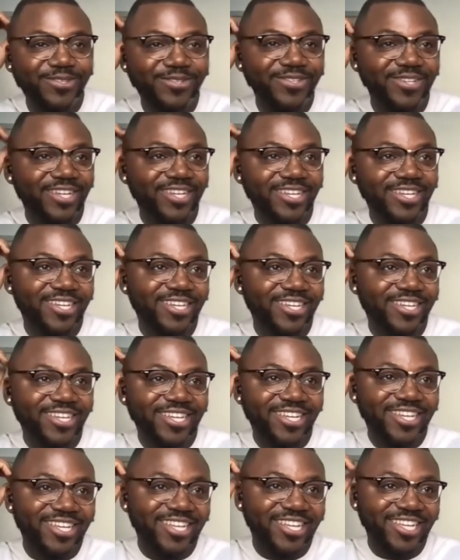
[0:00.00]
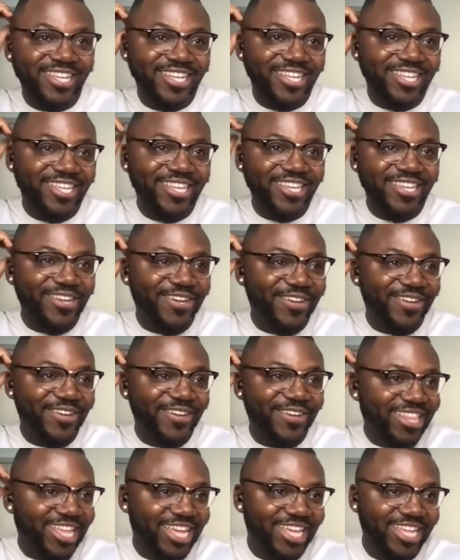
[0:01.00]
new you
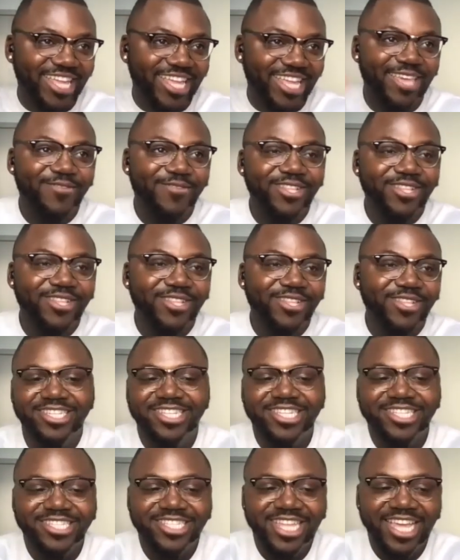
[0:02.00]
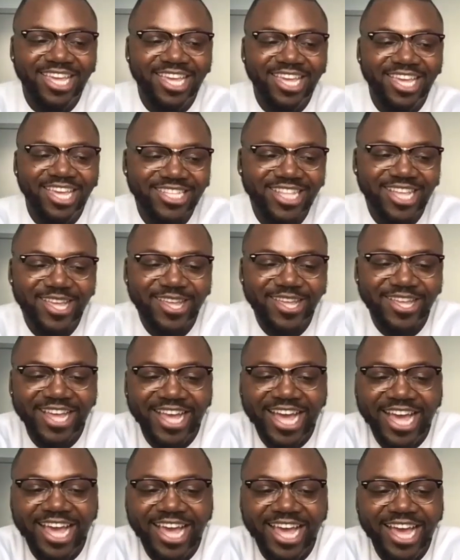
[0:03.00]
know like even to this day it's like
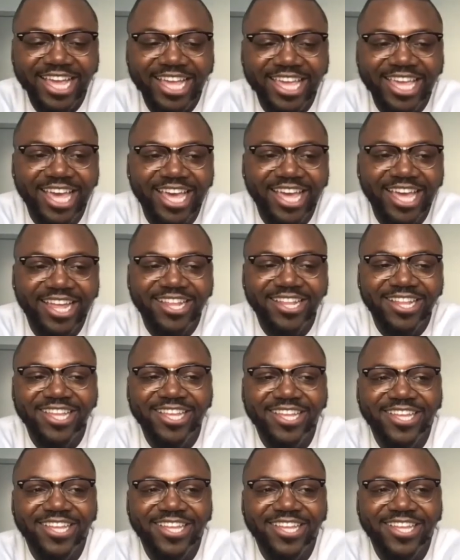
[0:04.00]
i, I get